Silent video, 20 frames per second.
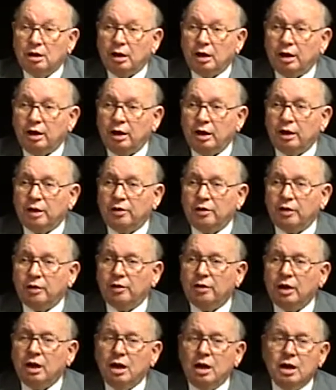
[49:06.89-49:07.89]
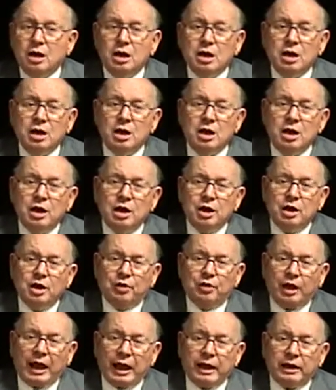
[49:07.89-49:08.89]
And I think
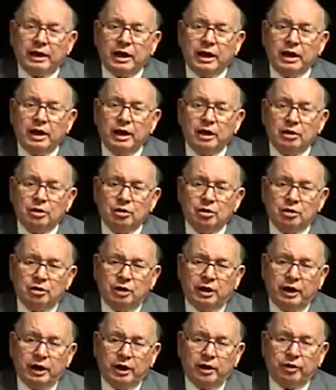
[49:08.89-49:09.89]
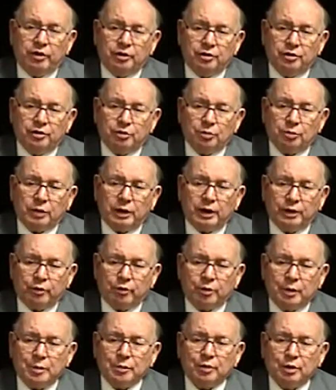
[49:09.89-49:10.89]
that canned carrots is what I
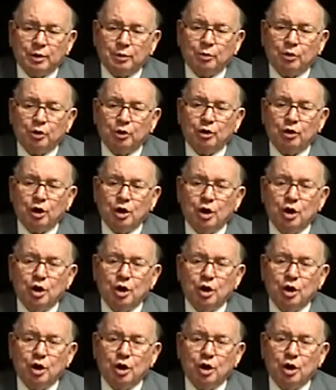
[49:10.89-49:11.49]
remember about.